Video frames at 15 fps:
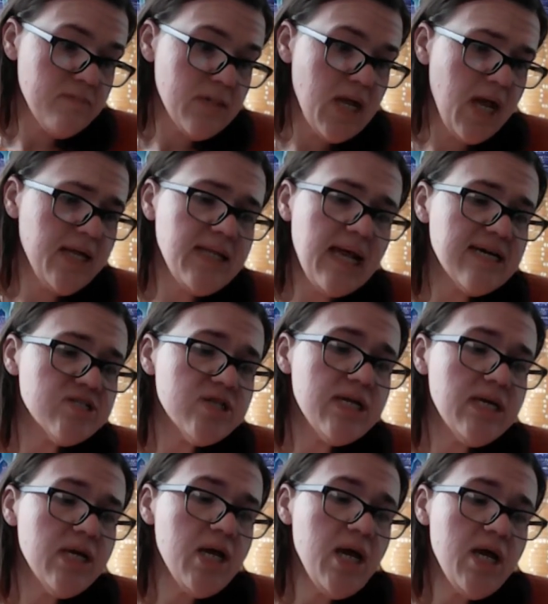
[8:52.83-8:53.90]
And
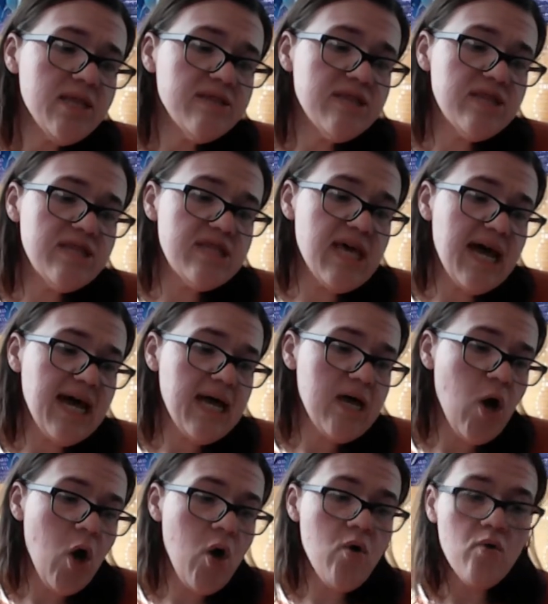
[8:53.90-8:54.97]
actually, that,
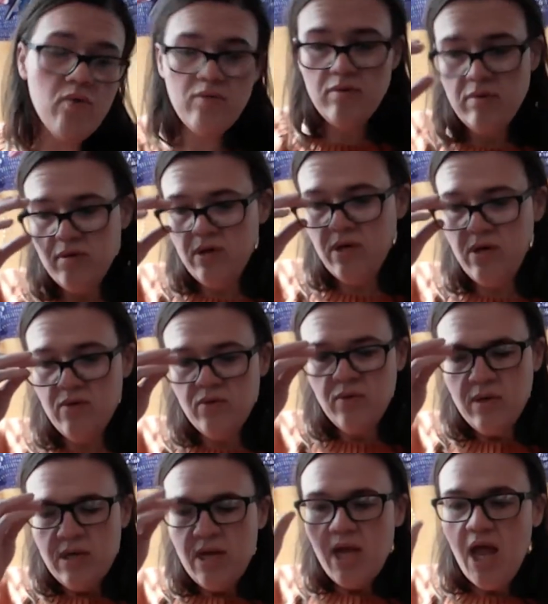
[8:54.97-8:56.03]

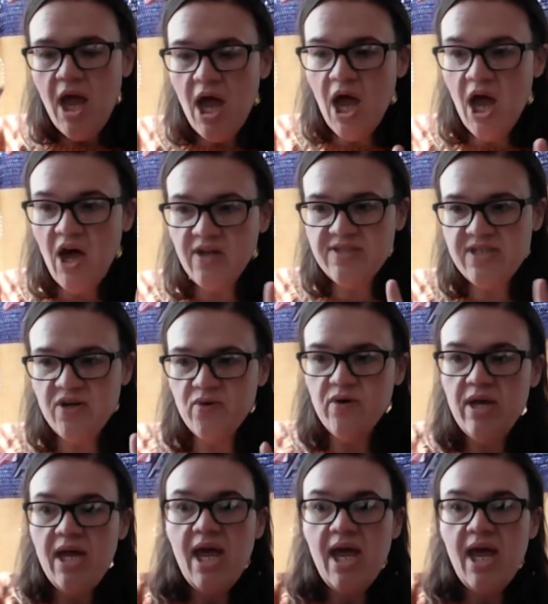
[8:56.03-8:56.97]
also,